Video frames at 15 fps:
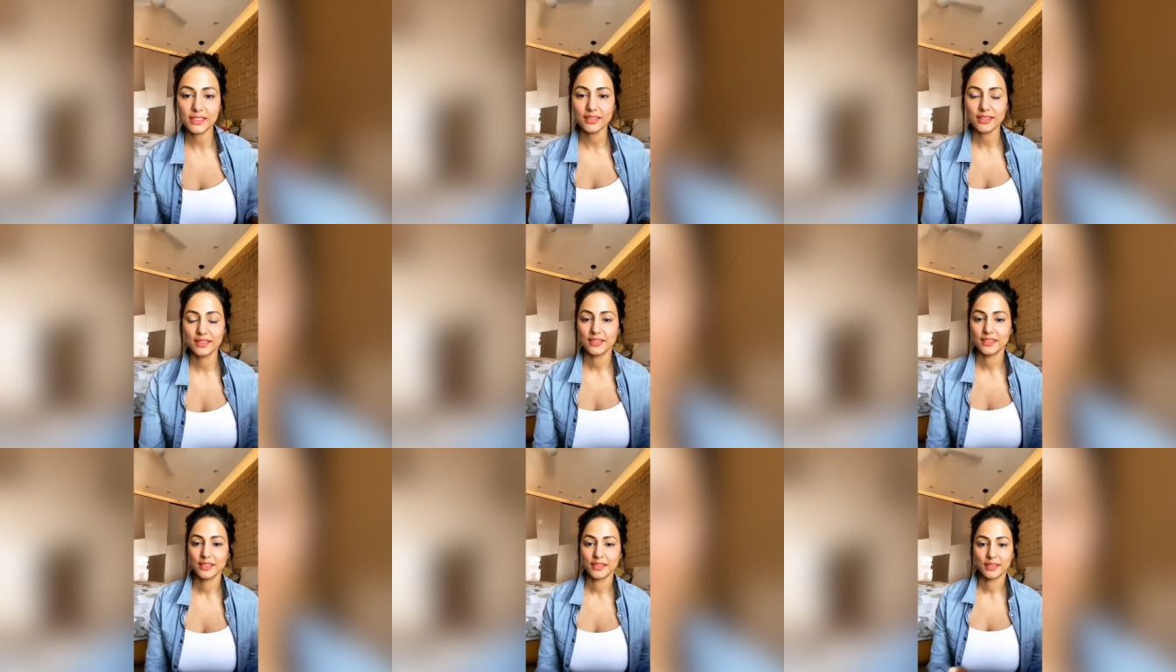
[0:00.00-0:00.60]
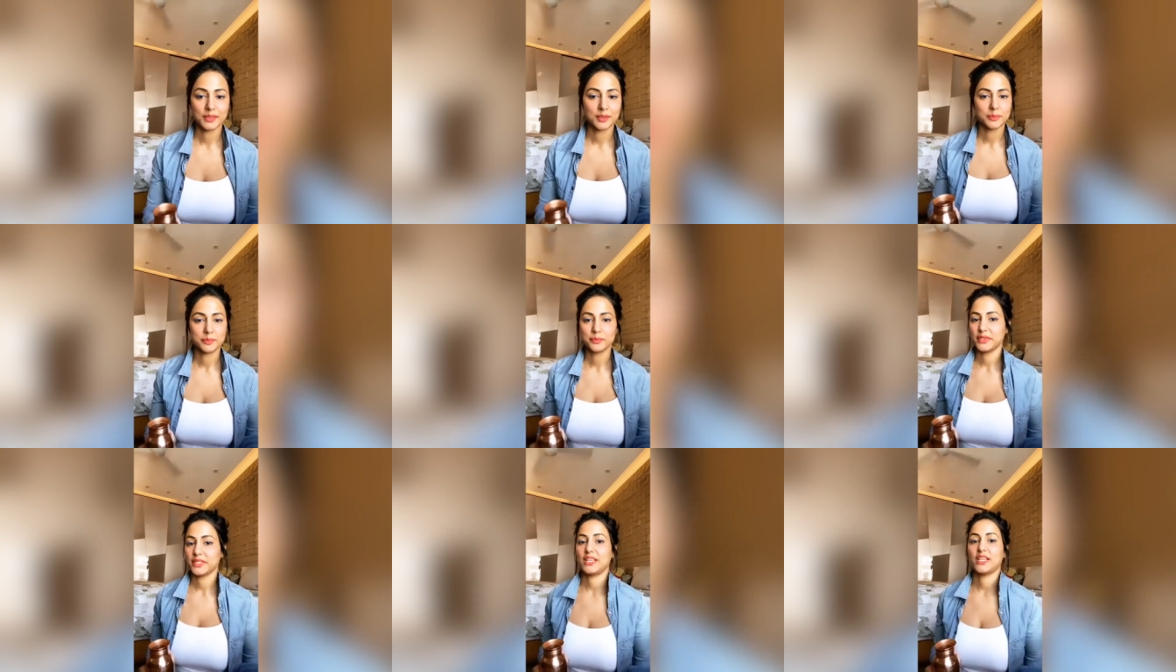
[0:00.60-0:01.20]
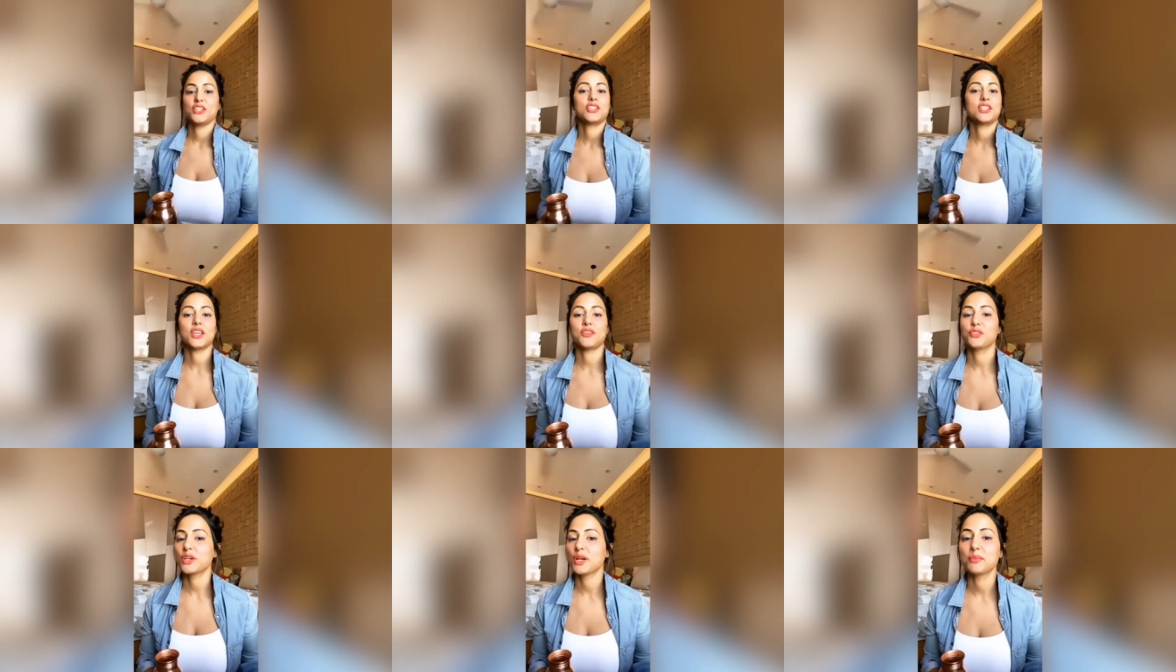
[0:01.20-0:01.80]
Like, I just
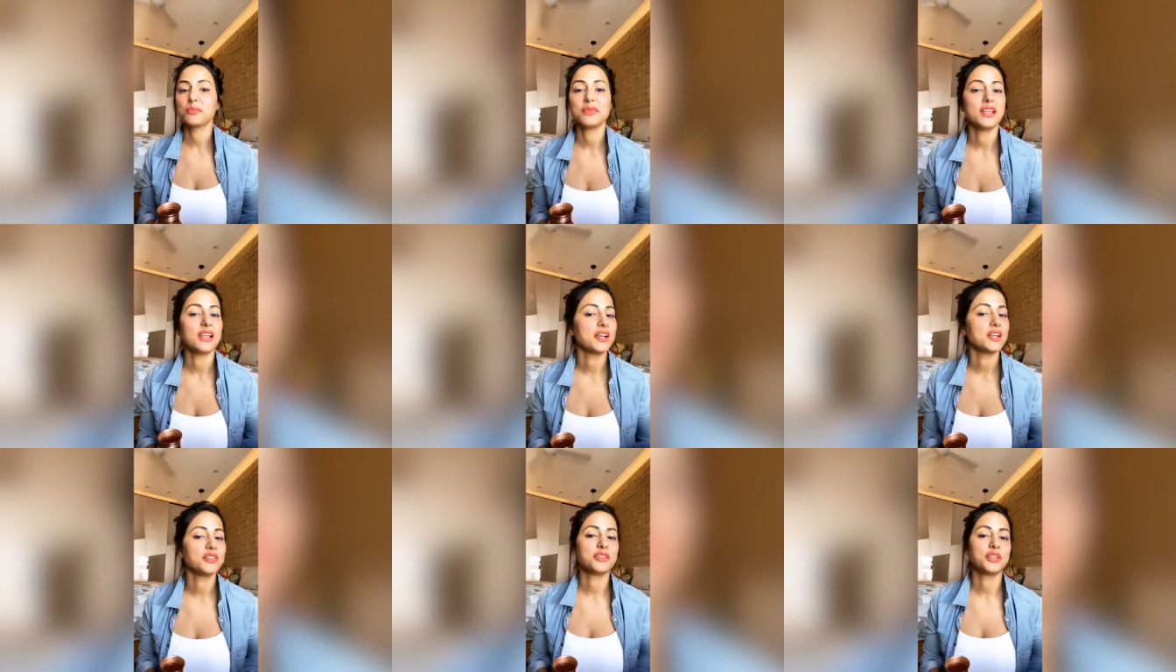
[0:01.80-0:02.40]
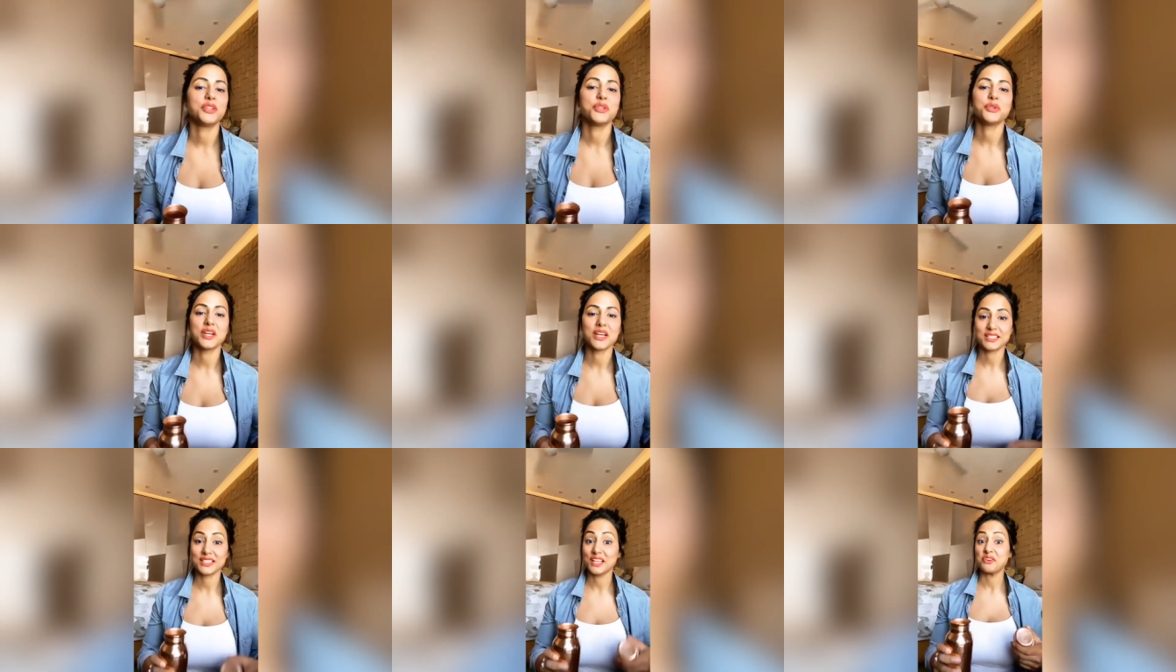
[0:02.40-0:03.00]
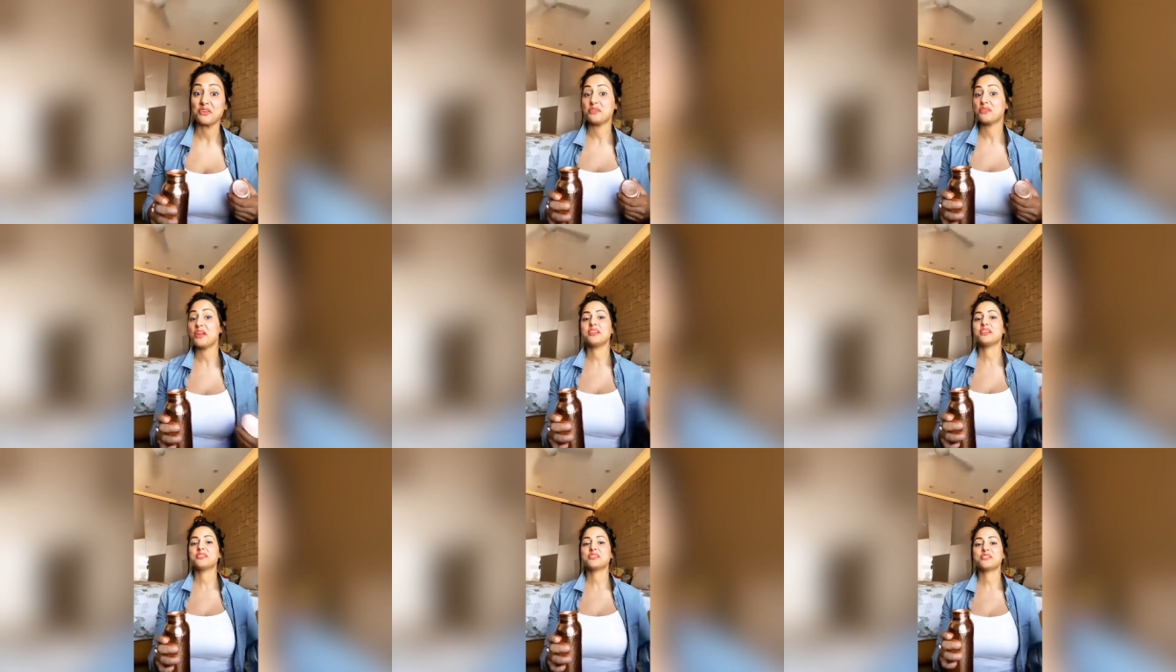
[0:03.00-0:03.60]
have to come live and you guys are
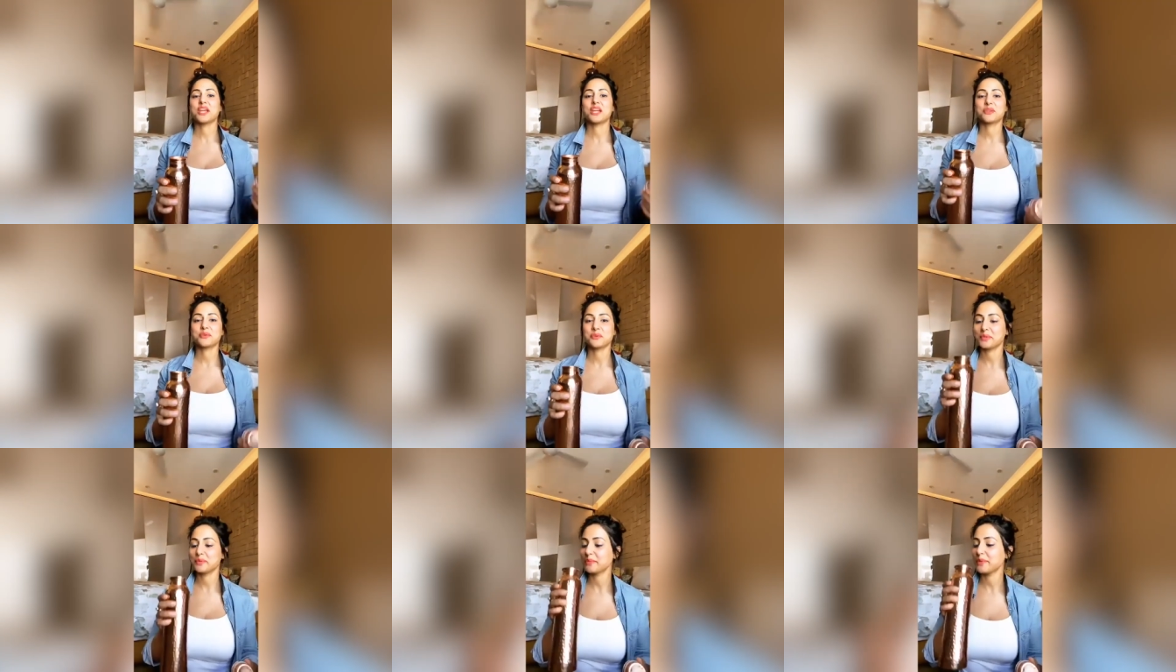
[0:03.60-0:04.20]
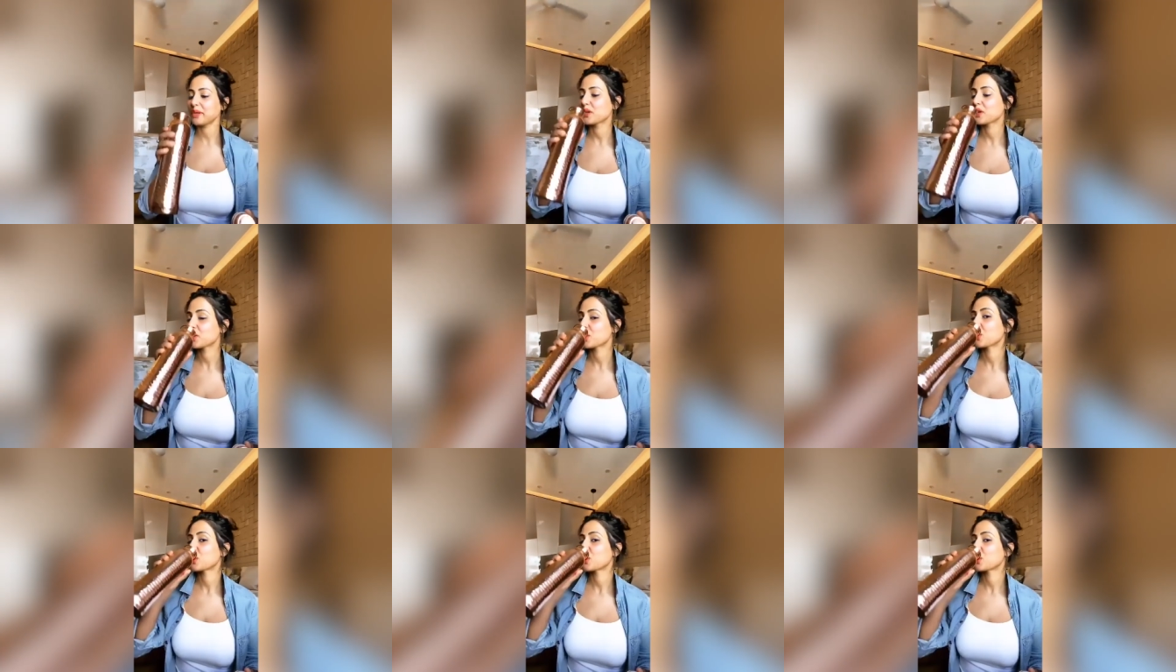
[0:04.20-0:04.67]
ready to chat with me.